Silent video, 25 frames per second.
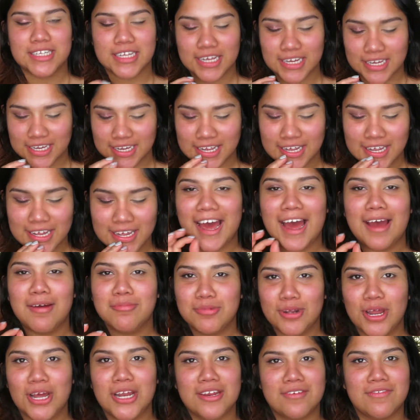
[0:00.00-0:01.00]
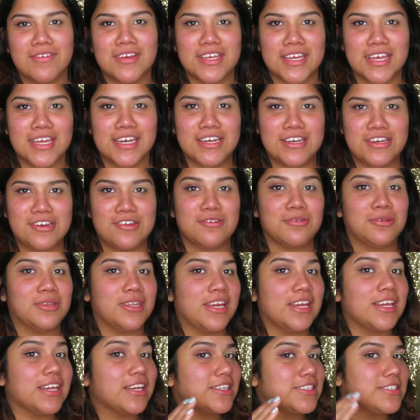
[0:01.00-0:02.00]
Like, I'm not even kidding you.
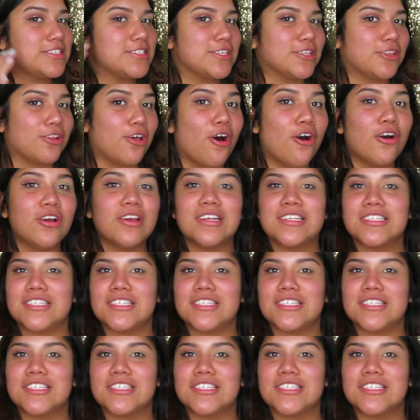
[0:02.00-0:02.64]
Like, it's long,